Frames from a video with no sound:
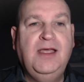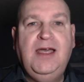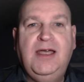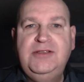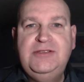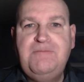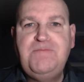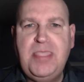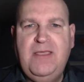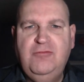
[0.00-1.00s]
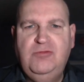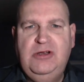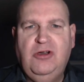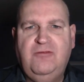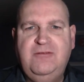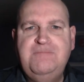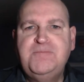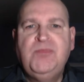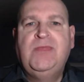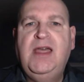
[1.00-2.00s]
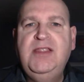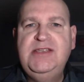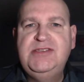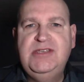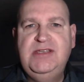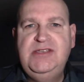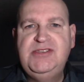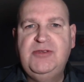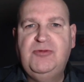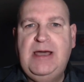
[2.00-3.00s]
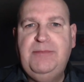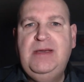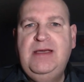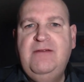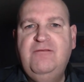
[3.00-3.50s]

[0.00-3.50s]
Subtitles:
And we're off. This is the wrap